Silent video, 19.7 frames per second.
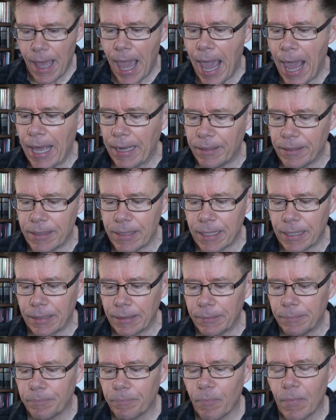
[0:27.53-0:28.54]
And
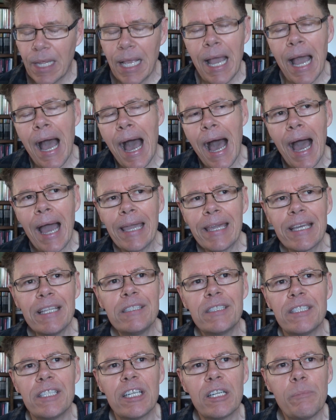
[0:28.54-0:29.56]
I
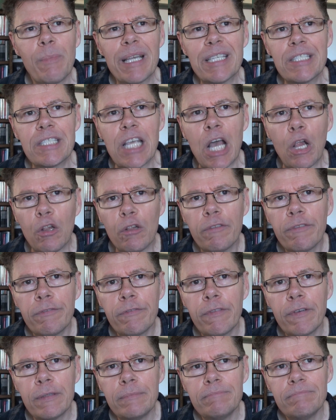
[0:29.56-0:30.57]
consider
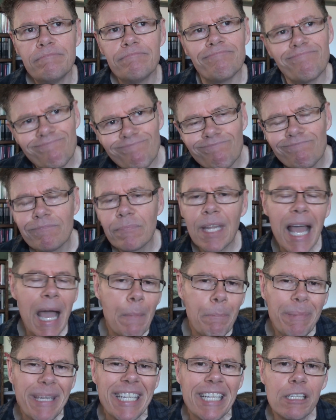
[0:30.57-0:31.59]
myself
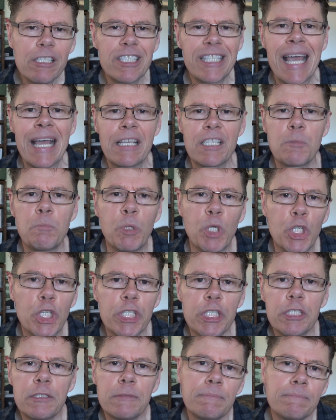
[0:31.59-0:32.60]
a Beatles
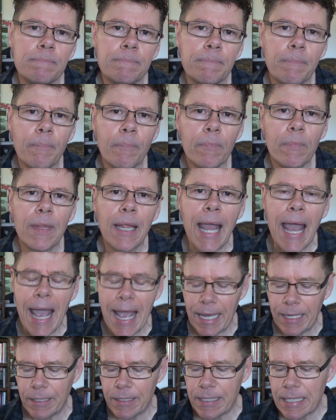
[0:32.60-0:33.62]
expert.
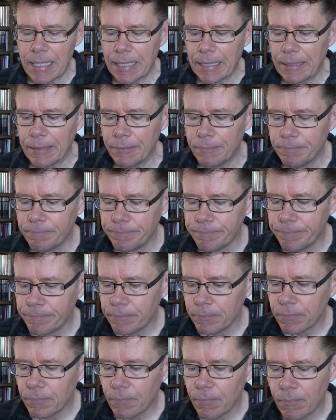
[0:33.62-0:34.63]
And
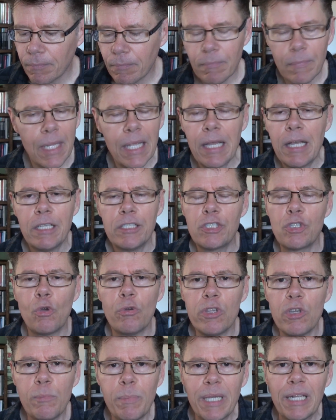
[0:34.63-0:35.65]
so
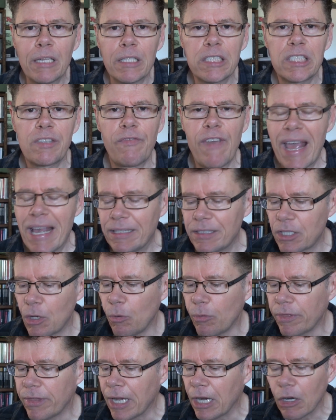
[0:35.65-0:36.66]
you Beatles fans
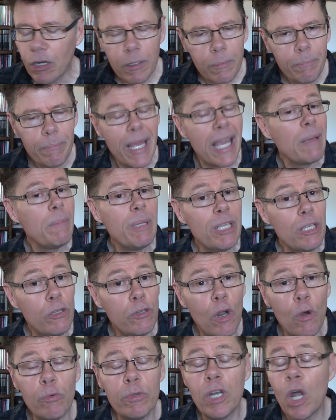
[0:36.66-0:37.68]
out there, maybe you
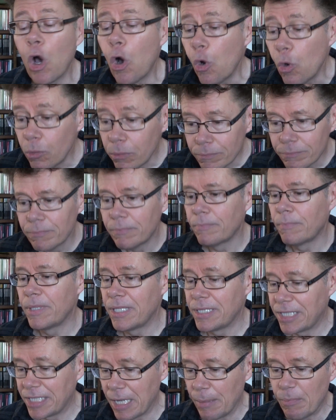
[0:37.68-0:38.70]
don't know
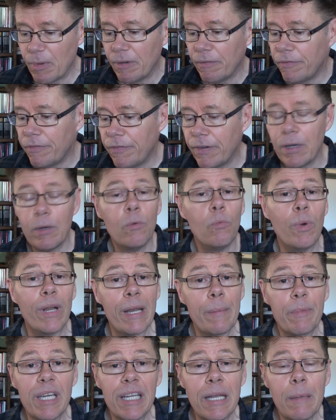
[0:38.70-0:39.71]
some of what
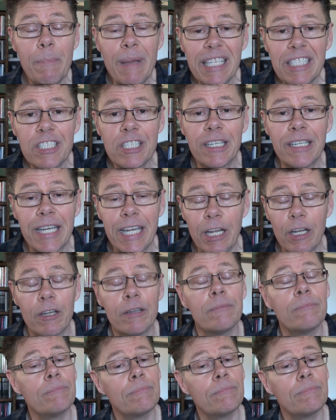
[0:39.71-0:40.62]
I'm going to mention here.